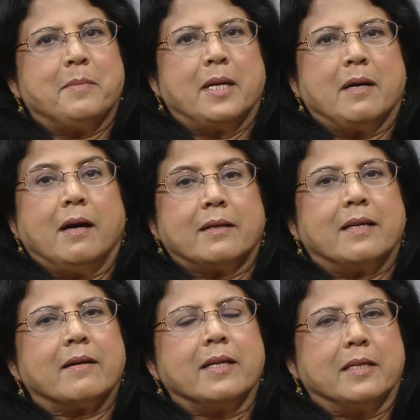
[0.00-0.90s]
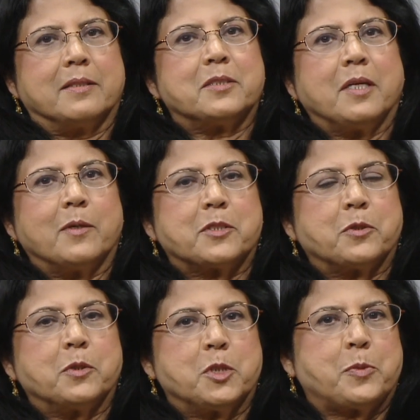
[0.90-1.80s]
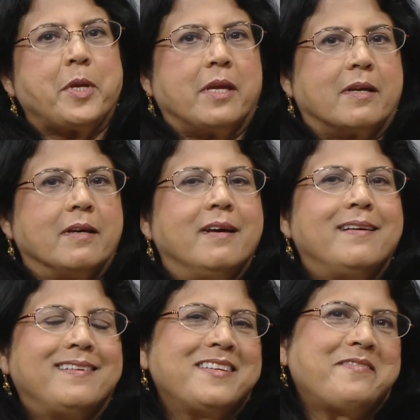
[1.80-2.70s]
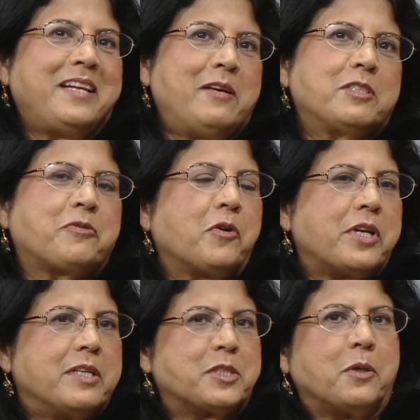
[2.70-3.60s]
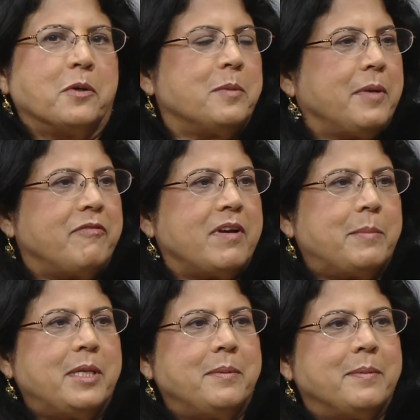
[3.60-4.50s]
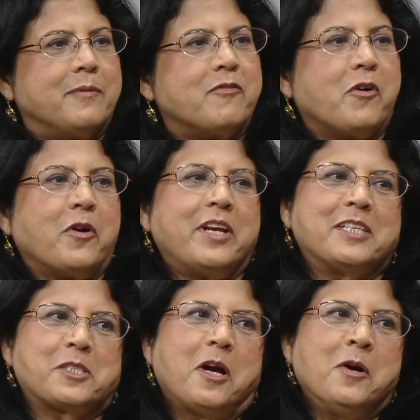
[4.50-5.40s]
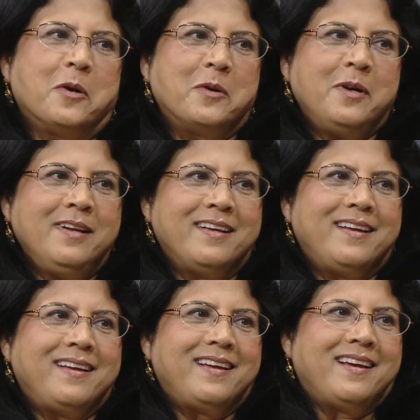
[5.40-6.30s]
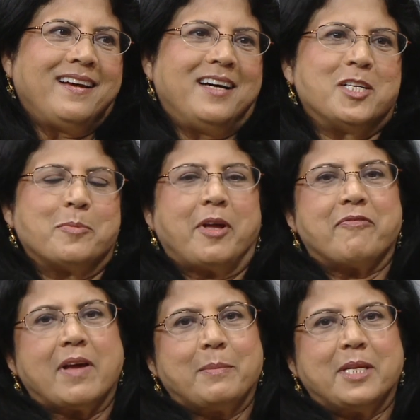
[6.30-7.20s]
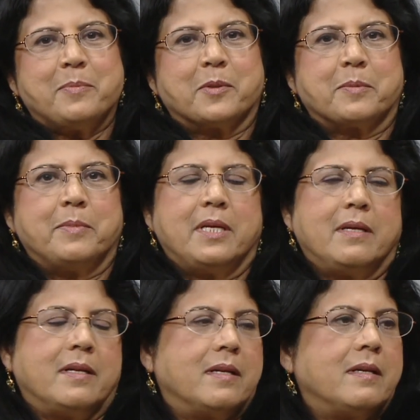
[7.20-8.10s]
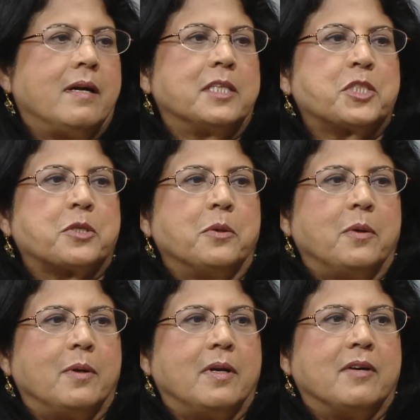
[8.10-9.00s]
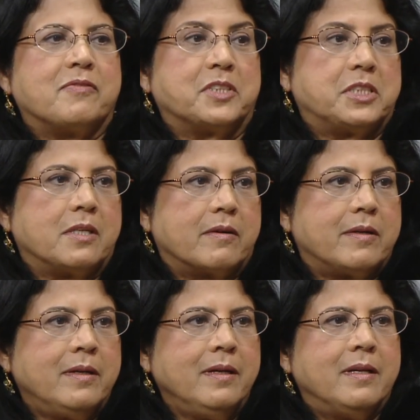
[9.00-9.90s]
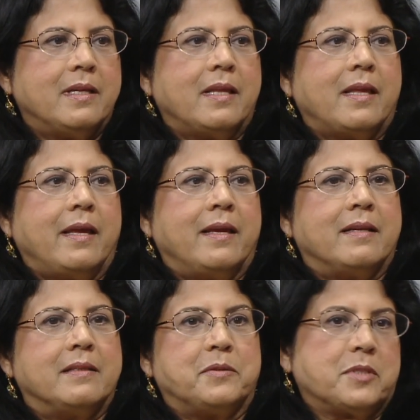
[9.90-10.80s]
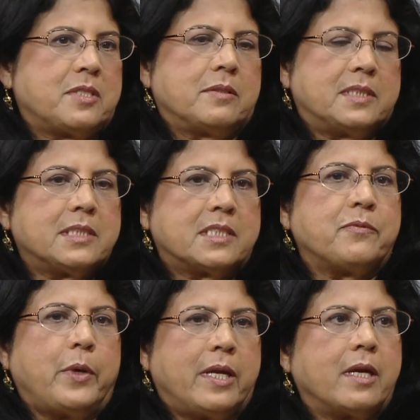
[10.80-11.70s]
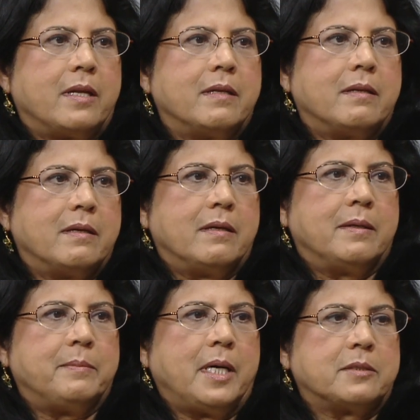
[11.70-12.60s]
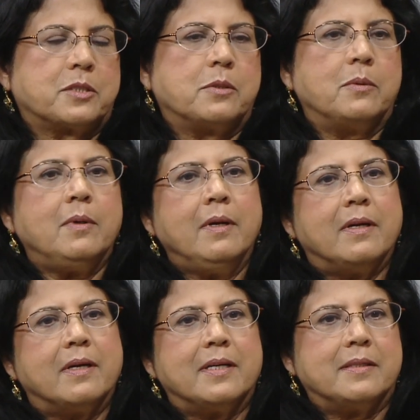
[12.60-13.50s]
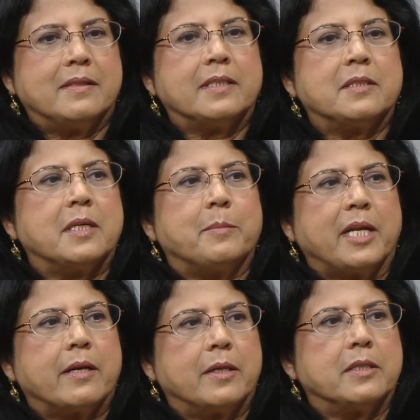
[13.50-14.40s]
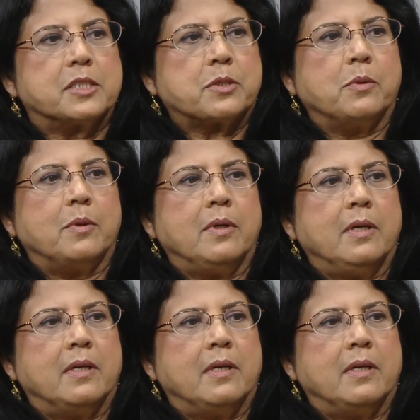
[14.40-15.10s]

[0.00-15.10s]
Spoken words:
my art career, or so to speak, when I was 4 years old. My family, 4 years old, my family put me in an art school for children. And it was just a weekend art school, other than my regular school